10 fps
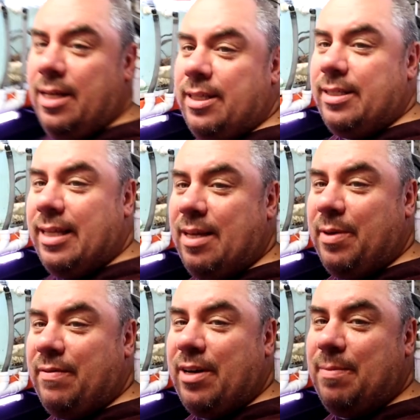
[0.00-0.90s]
just a little
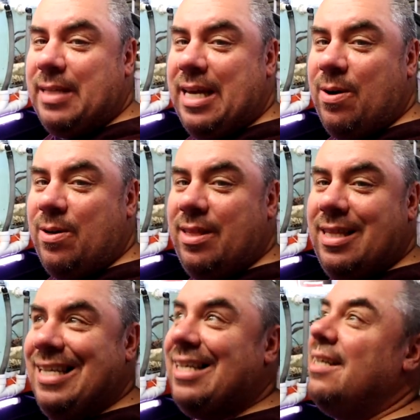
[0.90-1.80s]
bit of an update
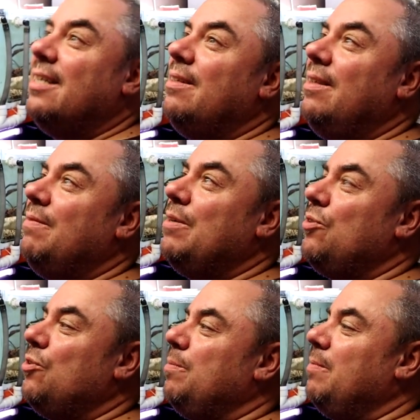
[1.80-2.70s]
on the, the
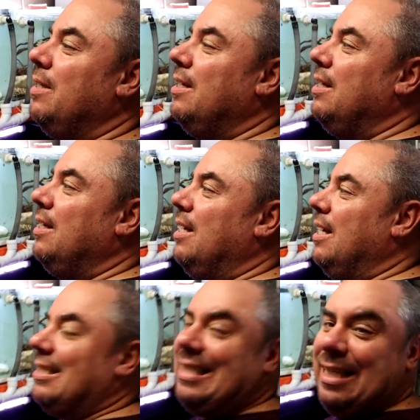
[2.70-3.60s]
fish room.
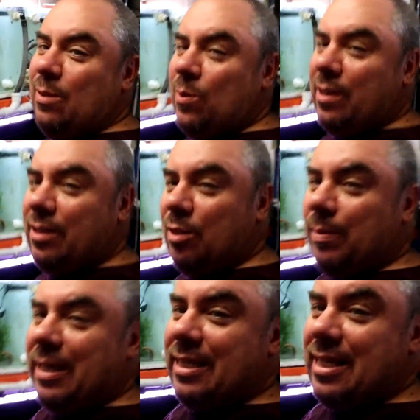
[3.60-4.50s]
I still want to
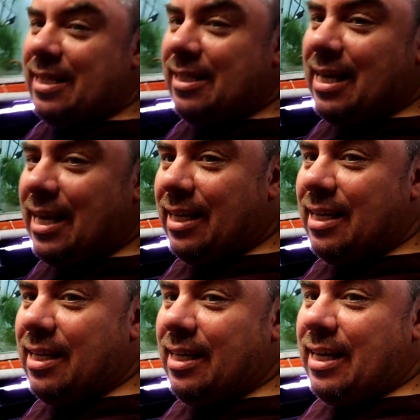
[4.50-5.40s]
replace this tank
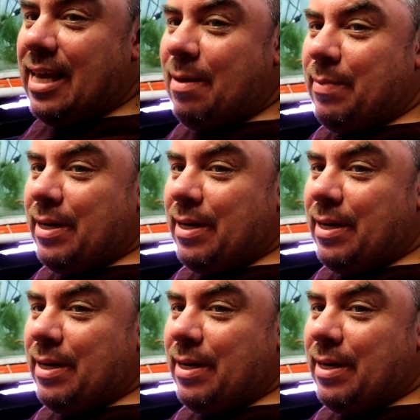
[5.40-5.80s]
and get a